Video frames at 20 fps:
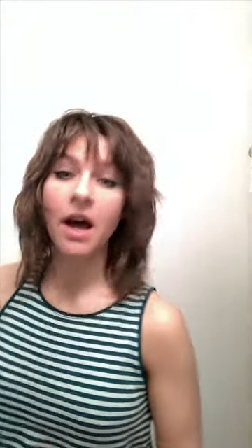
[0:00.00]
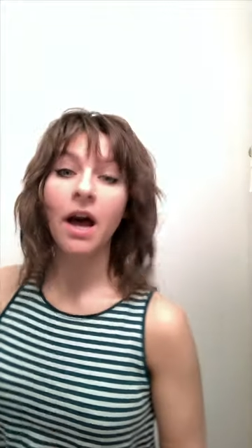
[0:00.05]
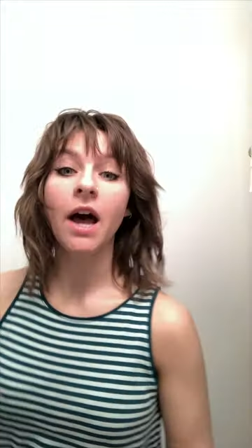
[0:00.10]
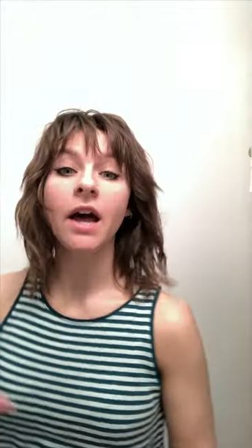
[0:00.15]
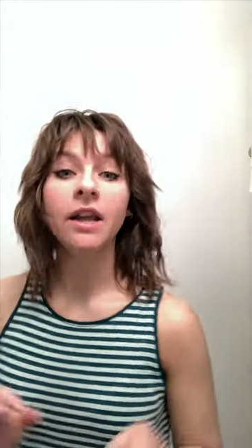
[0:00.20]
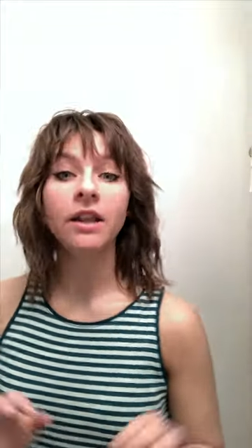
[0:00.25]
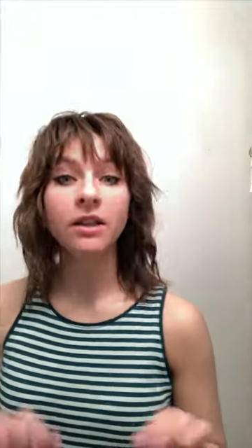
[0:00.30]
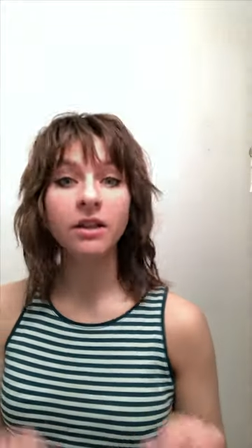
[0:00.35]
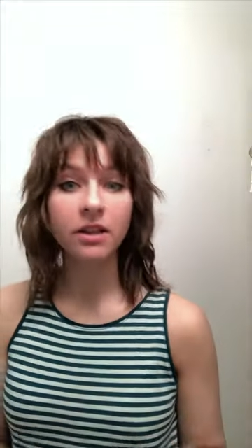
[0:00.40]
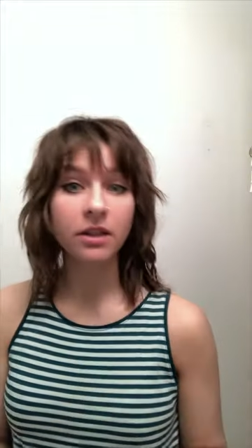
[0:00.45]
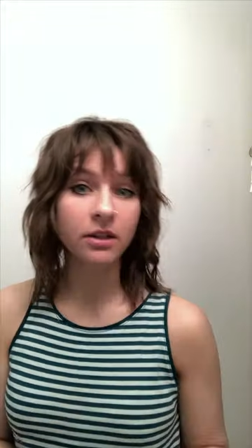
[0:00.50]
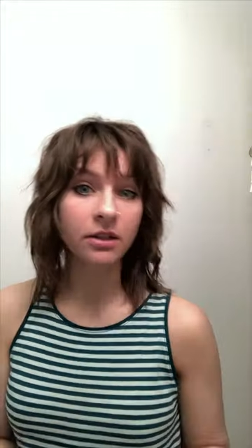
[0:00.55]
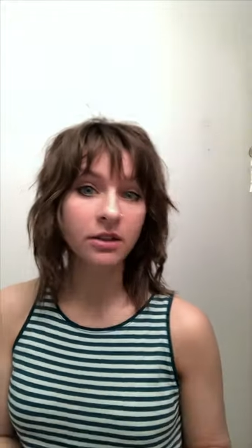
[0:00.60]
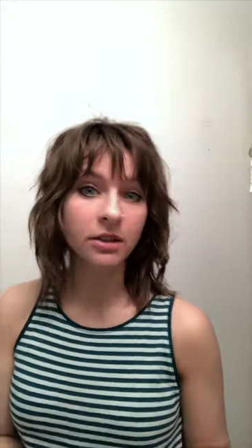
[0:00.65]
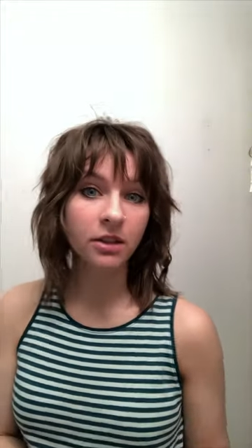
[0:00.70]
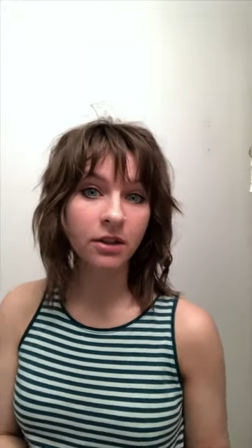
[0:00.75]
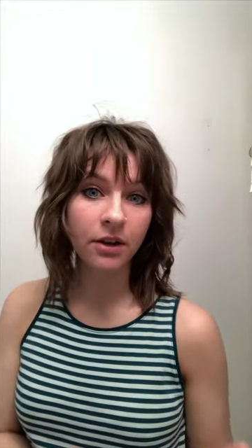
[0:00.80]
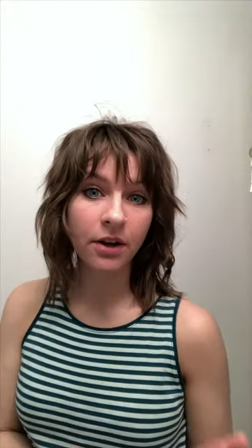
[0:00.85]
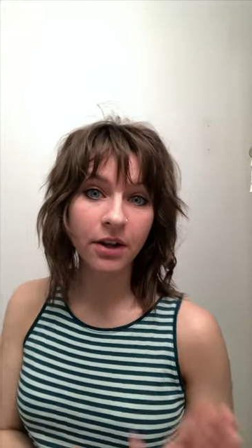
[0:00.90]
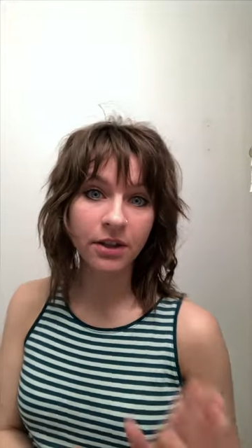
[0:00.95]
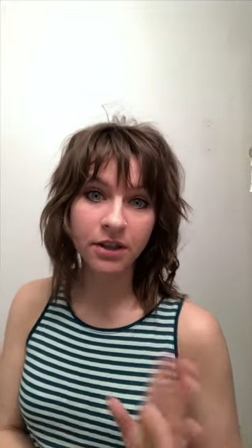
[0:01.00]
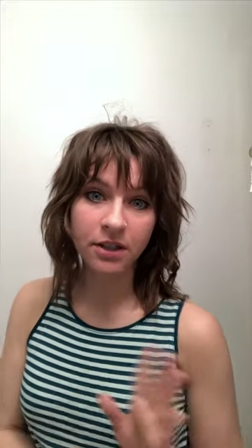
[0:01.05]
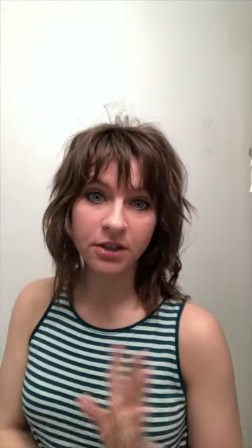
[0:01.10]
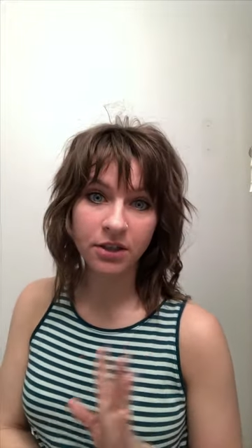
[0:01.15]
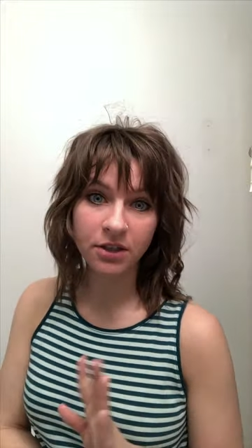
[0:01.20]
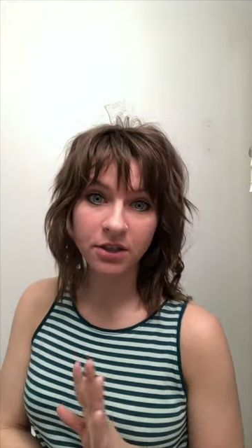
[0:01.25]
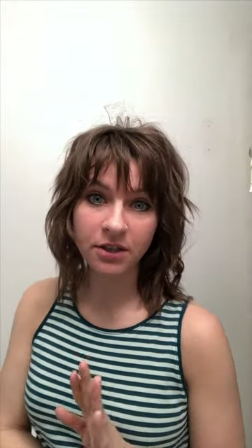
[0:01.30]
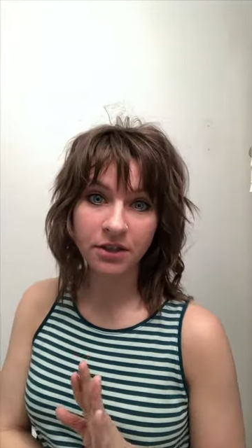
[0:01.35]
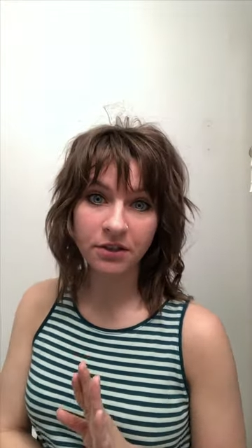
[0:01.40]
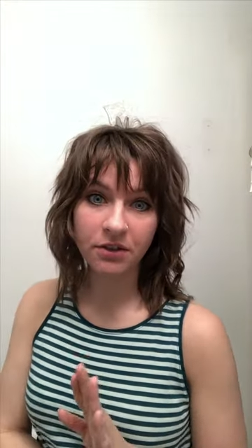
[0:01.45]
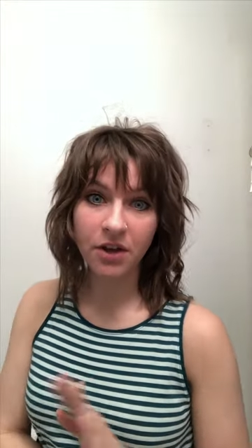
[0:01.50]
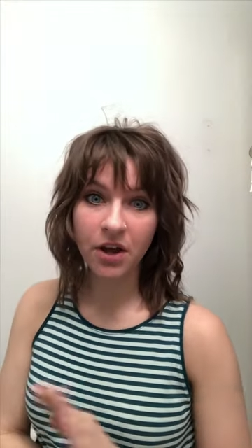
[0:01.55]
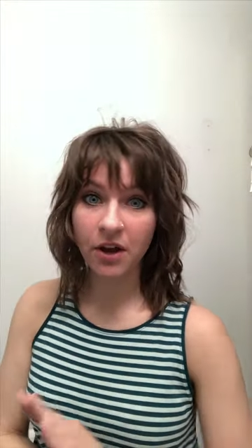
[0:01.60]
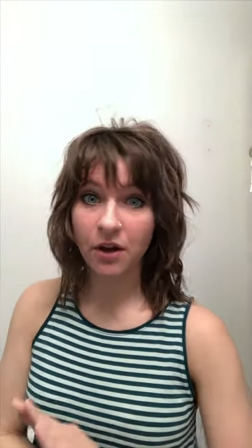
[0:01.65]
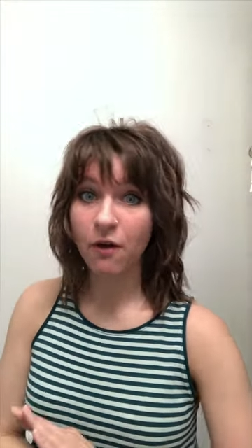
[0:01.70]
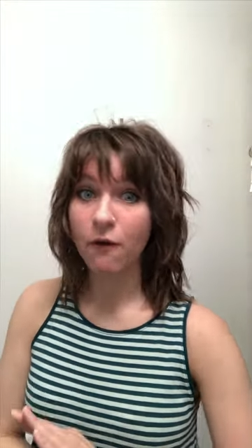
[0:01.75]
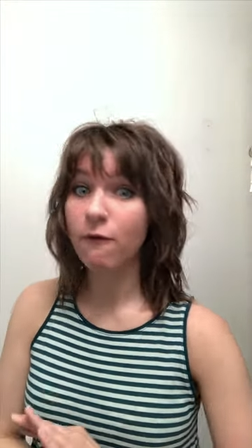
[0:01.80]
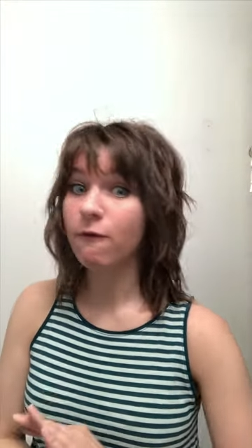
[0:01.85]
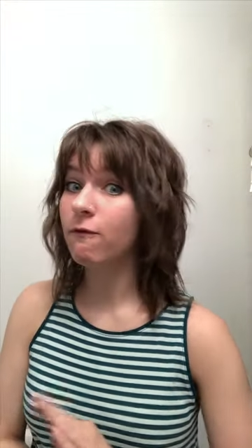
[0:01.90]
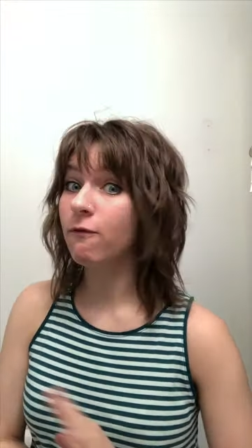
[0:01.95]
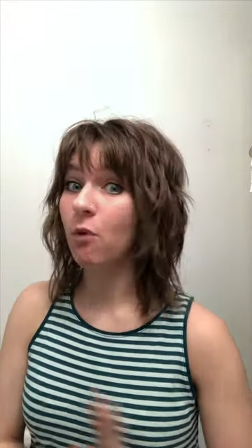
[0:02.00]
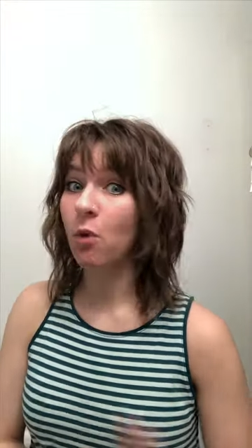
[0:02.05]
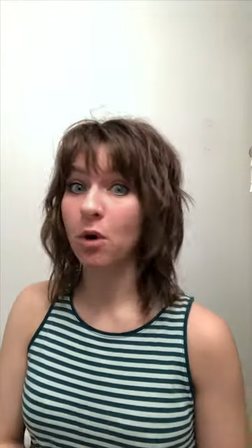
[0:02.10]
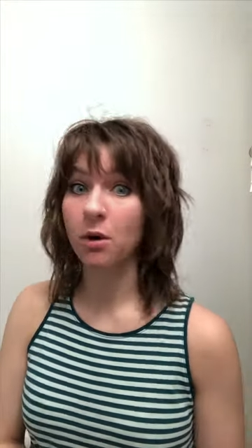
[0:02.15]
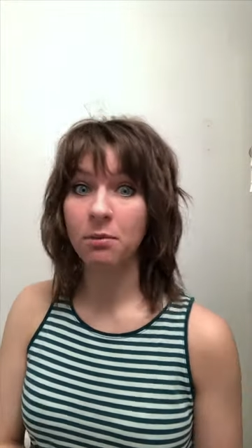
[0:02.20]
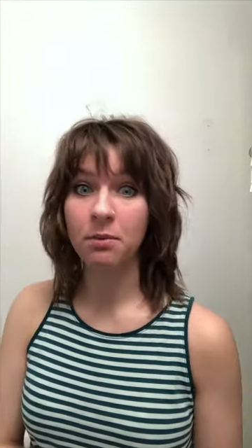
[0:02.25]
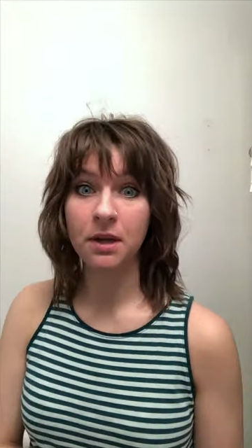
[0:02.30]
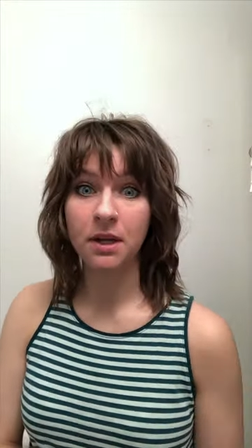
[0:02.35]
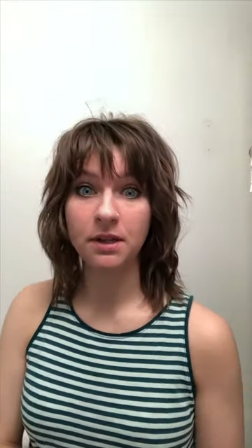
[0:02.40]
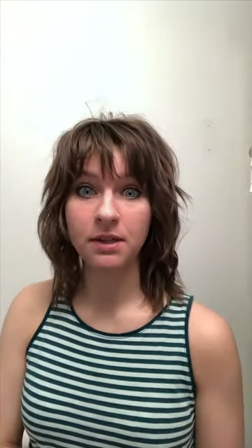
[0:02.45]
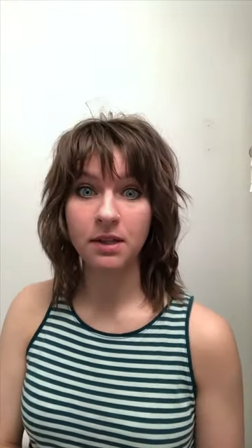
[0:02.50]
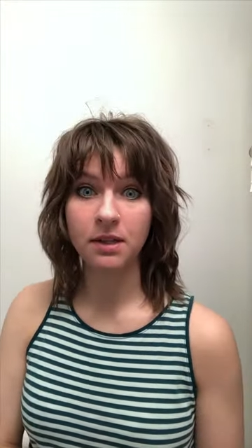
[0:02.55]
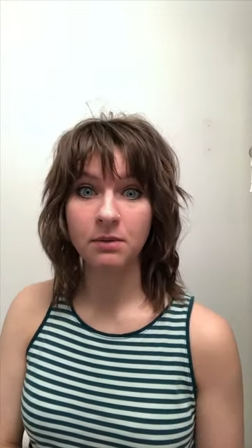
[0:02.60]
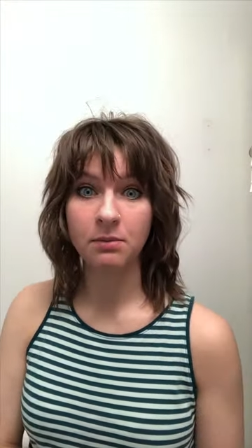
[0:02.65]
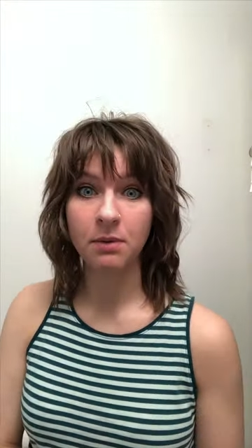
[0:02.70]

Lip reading: I literally, you guys, I just did like 4 pieces